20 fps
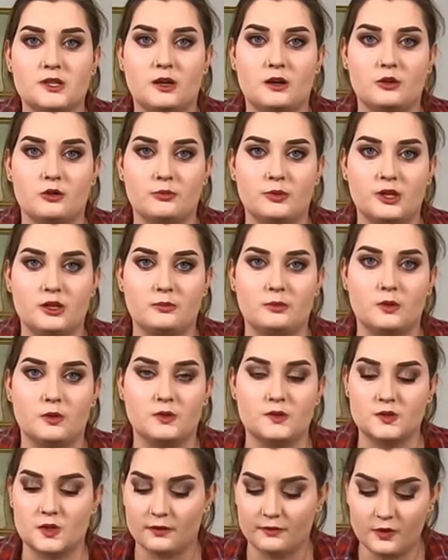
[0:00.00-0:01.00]
to other people.
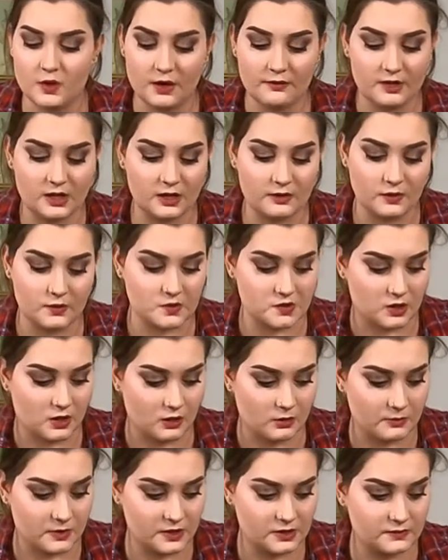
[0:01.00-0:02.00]
So if you have any of those
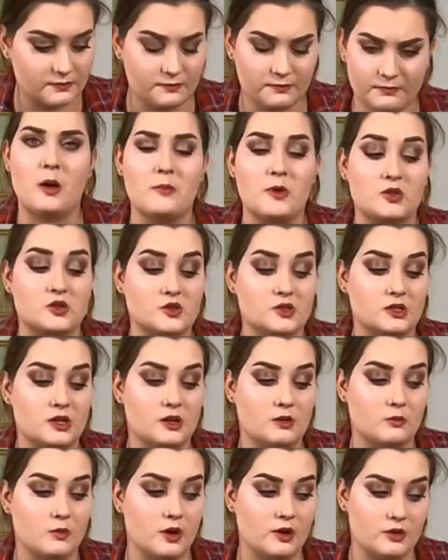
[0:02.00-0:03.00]
comments, I'm interested
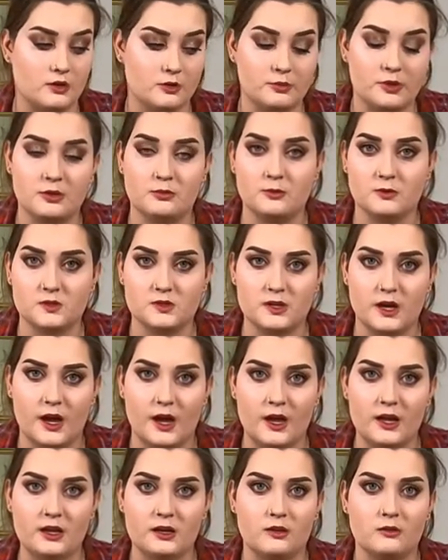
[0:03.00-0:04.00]
in what other people
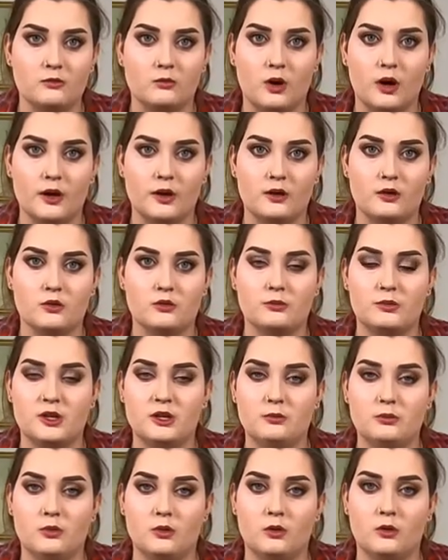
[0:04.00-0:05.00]
say and why other
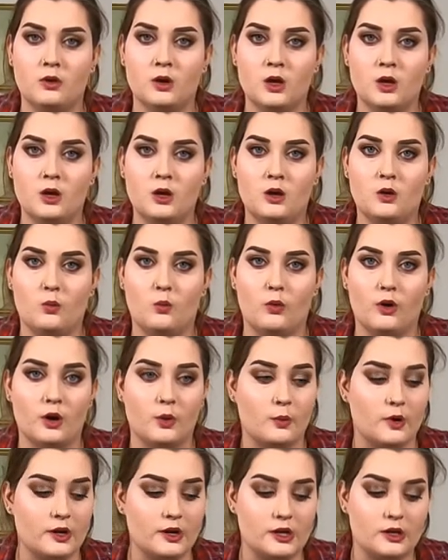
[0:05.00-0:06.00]
people want to
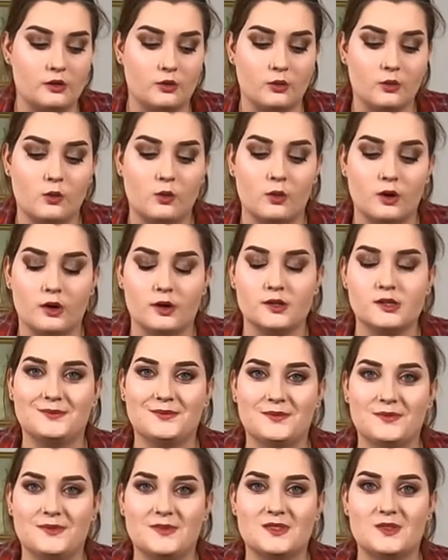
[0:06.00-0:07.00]
wear either or.
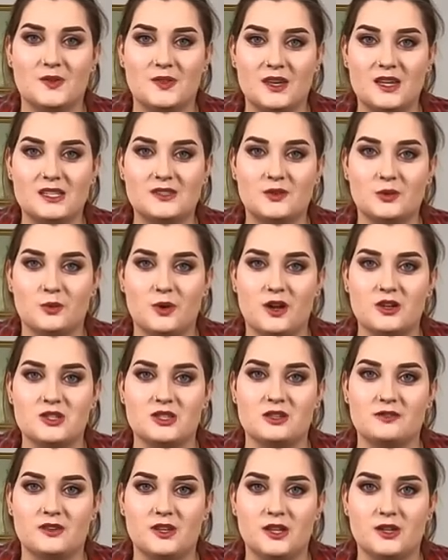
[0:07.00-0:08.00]
So thanks for watching
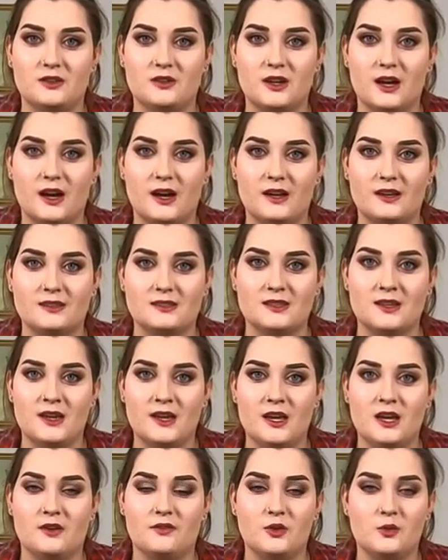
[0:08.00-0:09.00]
the video, guys.
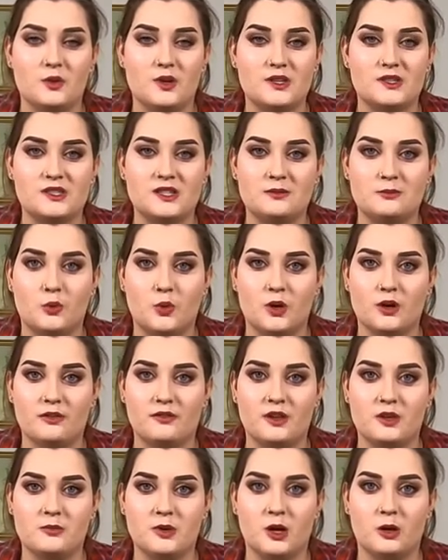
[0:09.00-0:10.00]
If you want to see more
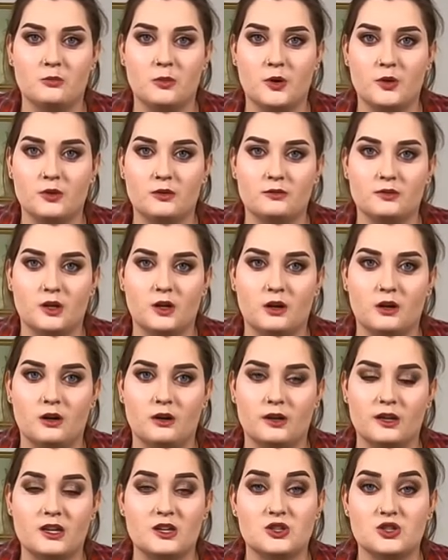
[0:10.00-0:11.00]
female moto
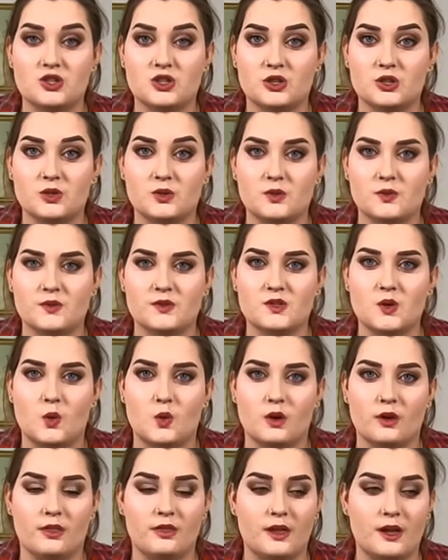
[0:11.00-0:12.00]
vlog issues
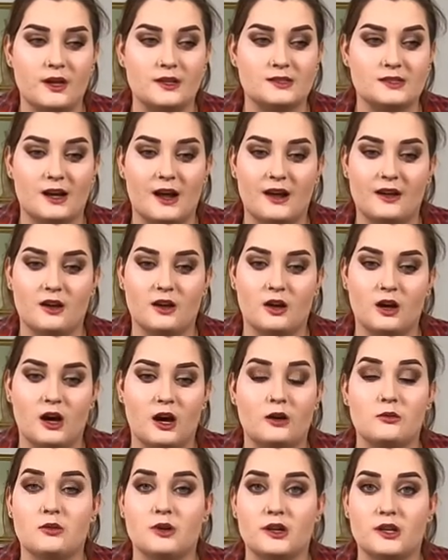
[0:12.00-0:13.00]
or things that I,
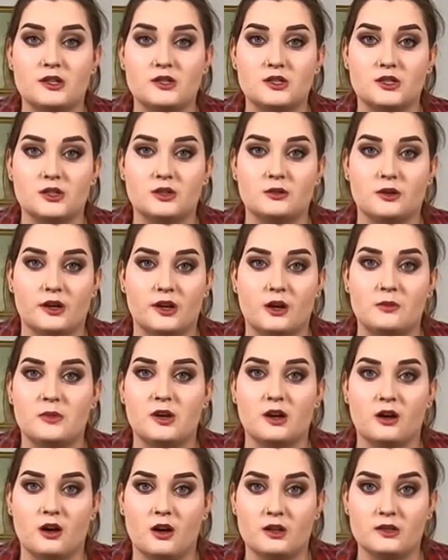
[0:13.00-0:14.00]
I run into or come
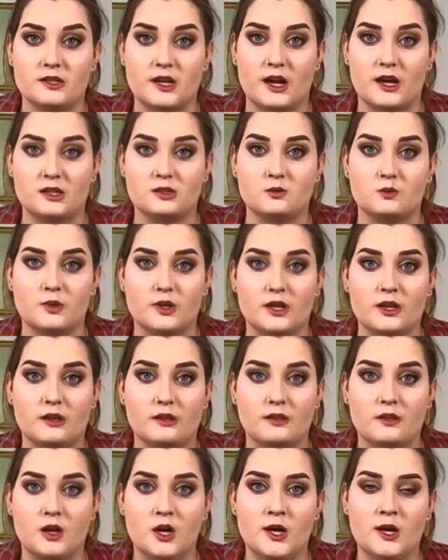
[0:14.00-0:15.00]
into contact with
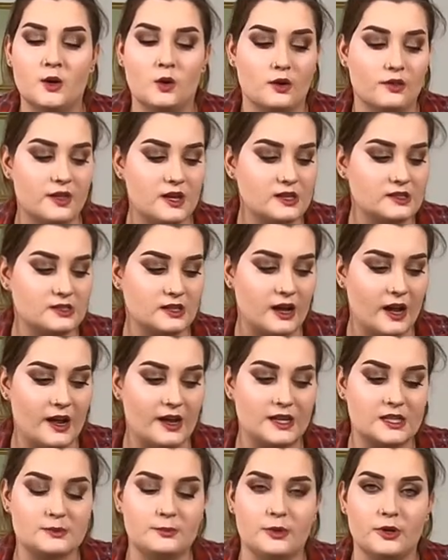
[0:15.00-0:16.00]
or things that I
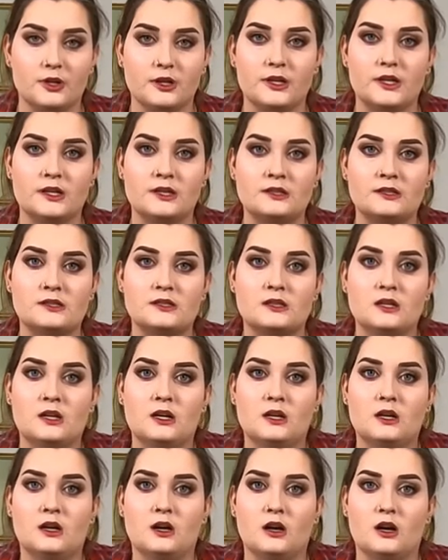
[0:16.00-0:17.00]
experience,
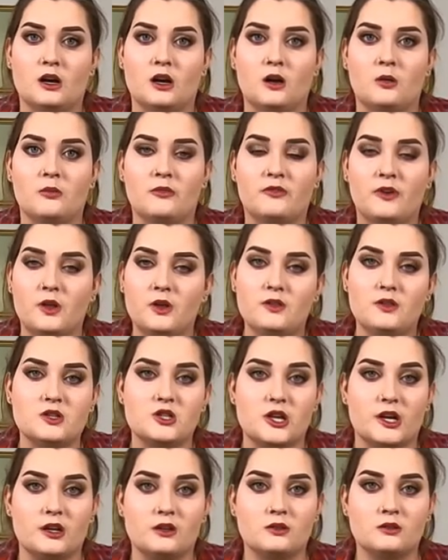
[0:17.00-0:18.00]
um, follow the
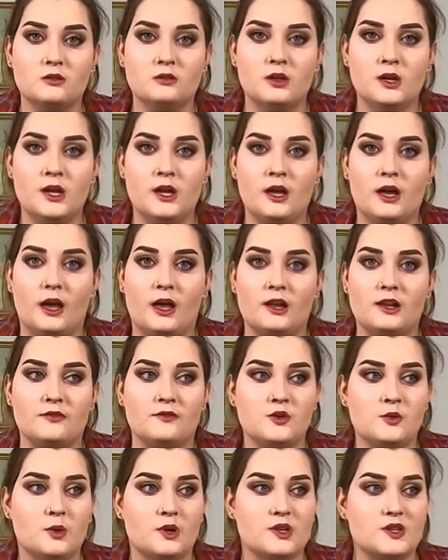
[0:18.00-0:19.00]
channel. And if
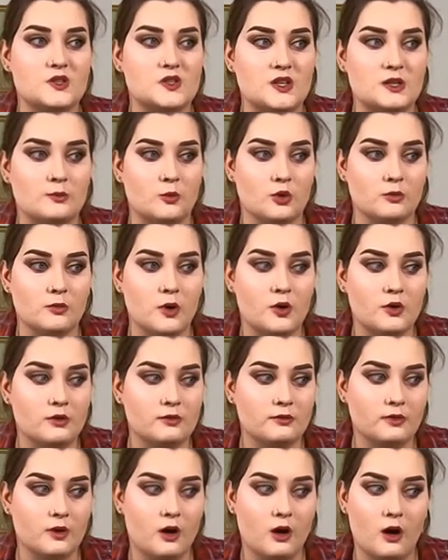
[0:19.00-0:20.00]
you want to see more moto
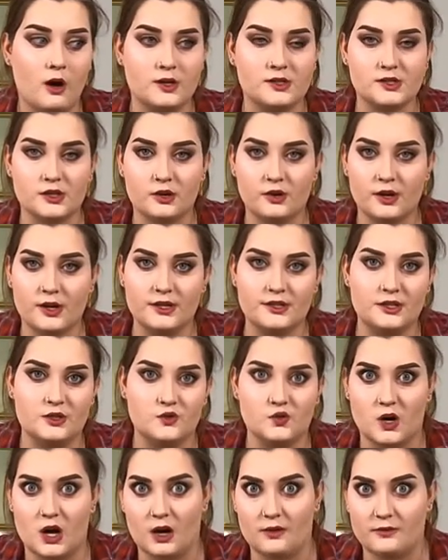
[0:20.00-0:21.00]
vlogs, the crazy
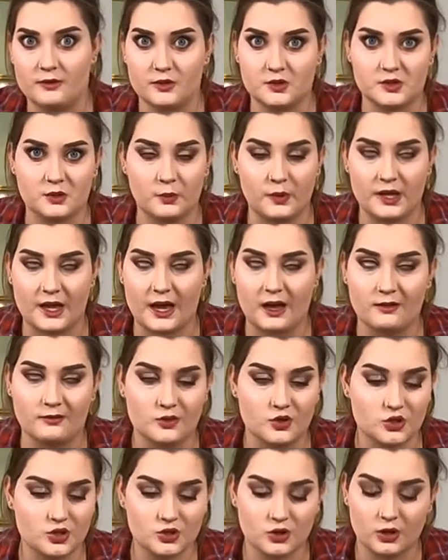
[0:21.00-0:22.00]
drivers that we have in
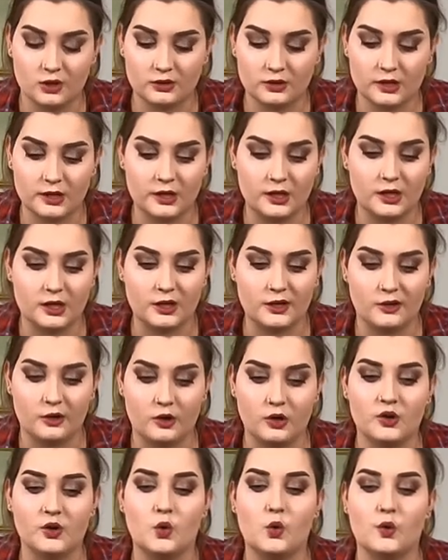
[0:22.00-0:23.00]
Charlotte
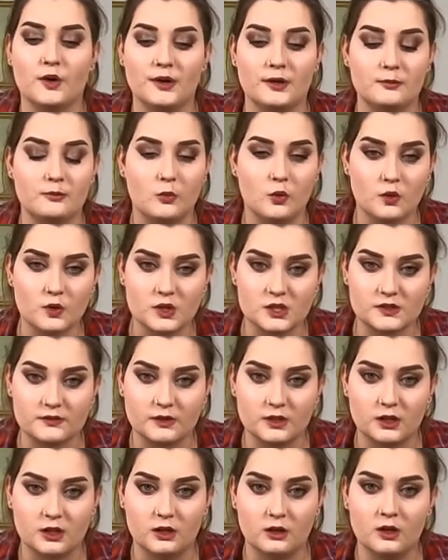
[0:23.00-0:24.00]
here or in
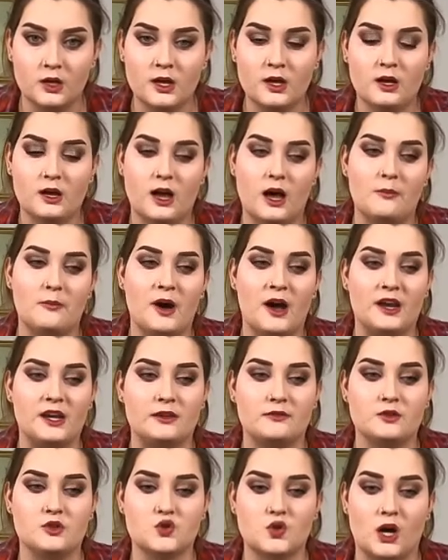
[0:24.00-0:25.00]
Mooresville, I might
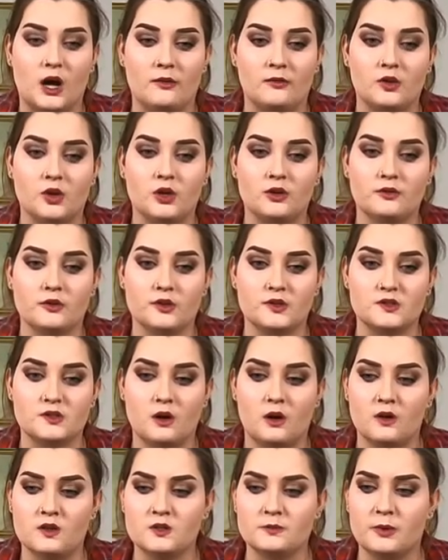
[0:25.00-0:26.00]
even travel over to
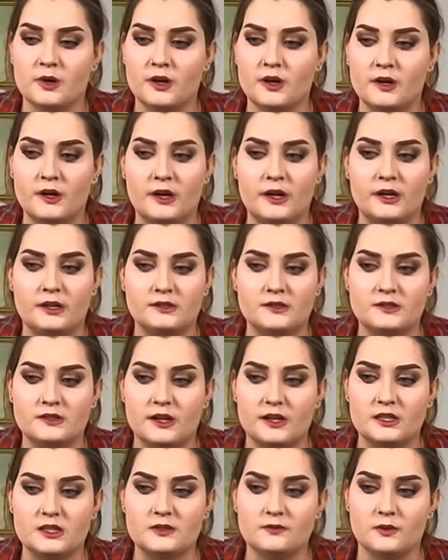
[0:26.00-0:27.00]
Salisbury and
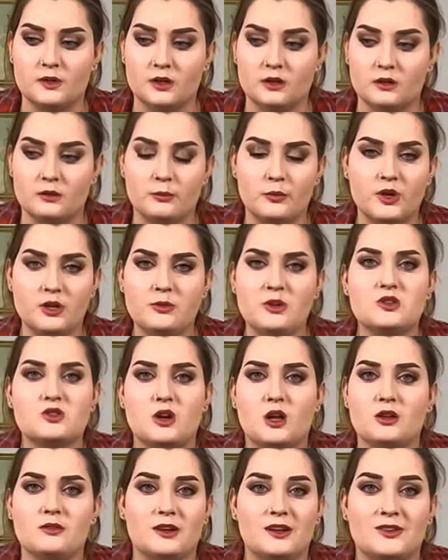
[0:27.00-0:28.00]
Statesville and pretty much
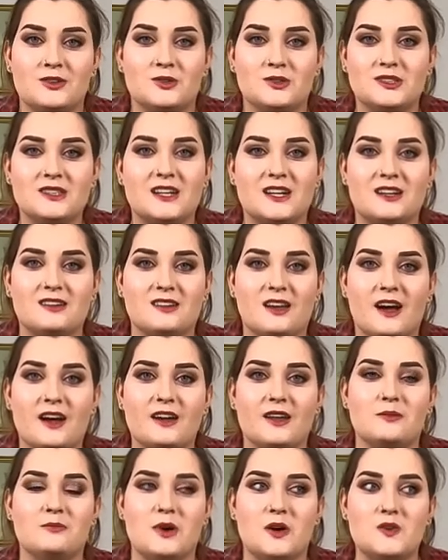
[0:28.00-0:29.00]
all around North
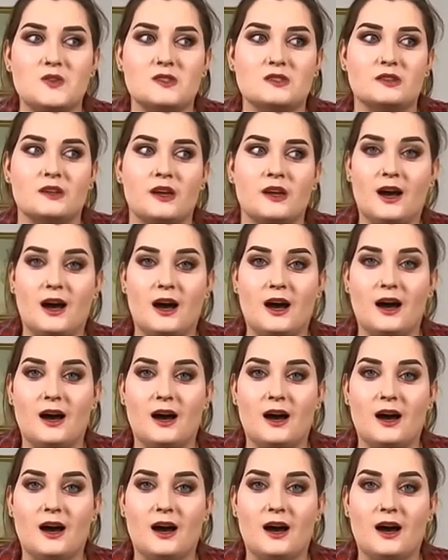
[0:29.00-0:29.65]
Carolina mostly.